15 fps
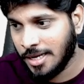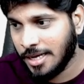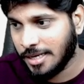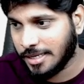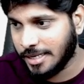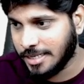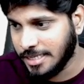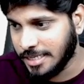
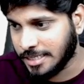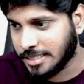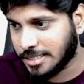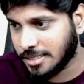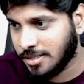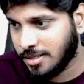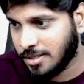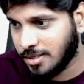Getting it?
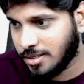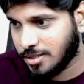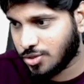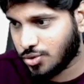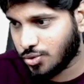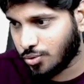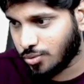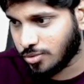
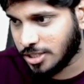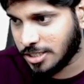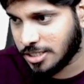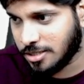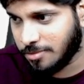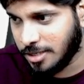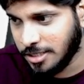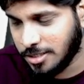So just a
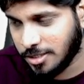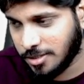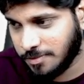minute.